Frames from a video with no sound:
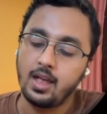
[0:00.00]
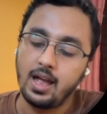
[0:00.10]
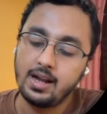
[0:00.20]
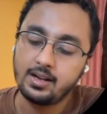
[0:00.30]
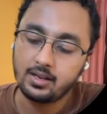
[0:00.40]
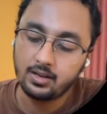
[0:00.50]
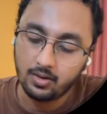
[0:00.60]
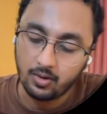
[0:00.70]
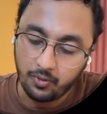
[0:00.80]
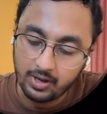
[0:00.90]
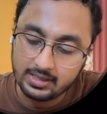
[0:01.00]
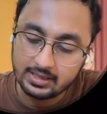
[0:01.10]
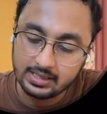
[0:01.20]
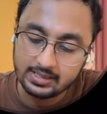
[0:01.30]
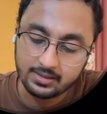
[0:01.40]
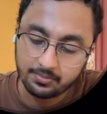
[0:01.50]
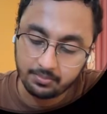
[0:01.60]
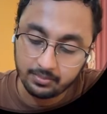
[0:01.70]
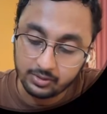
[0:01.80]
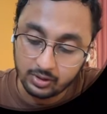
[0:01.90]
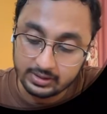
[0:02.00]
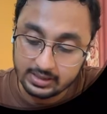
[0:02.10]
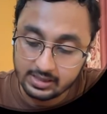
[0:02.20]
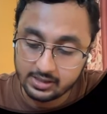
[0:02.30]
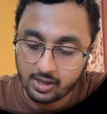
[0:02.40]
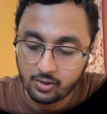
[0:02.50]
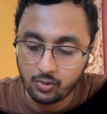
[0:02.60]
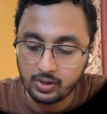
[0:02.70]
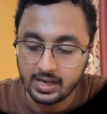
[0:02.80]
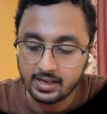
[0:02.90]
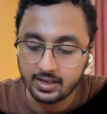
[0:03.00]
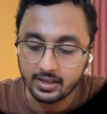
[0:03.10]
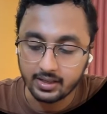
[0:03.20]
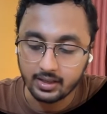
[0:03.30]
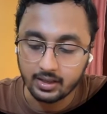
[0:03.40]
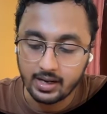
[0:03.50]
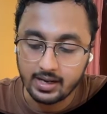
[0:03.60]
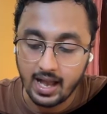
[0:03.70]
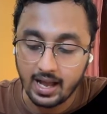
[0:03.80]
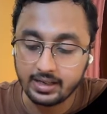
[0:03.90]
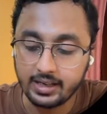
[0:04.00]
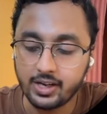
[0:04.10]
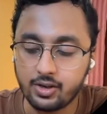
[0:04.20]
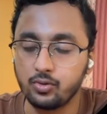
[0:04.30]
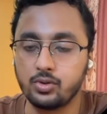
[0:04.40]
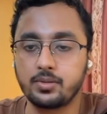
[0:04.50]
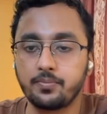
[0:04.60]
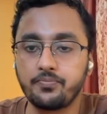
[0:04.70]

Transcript: And what this, so this is the root entity. right? Aggregate root.